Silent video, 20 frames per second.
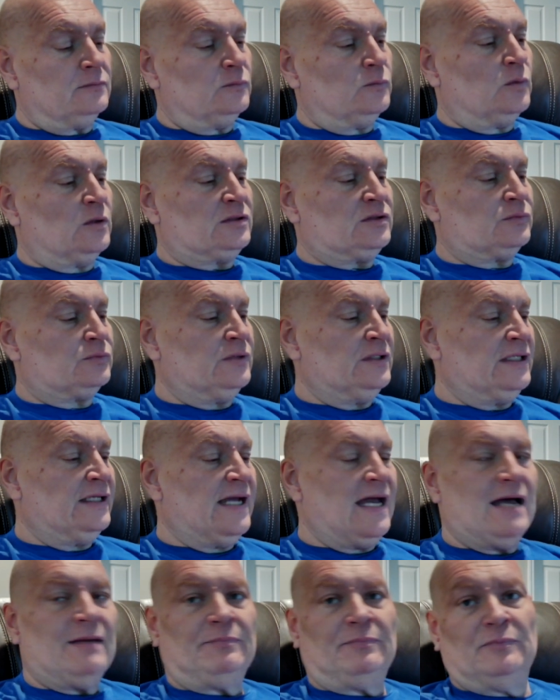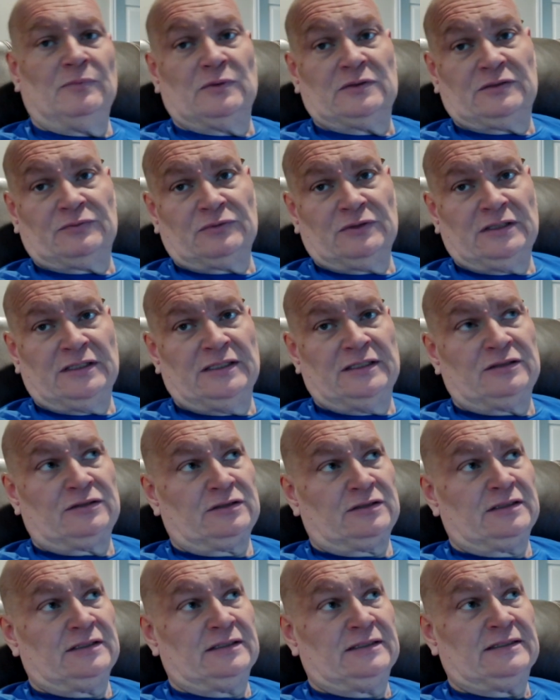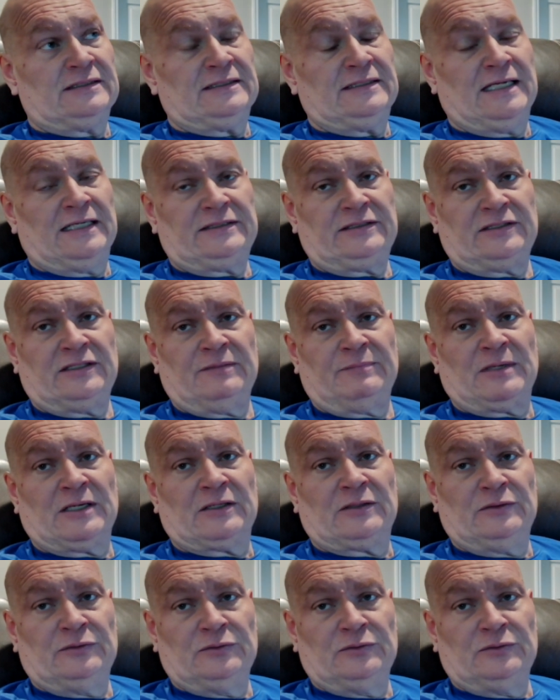What's really interesting is yesterday my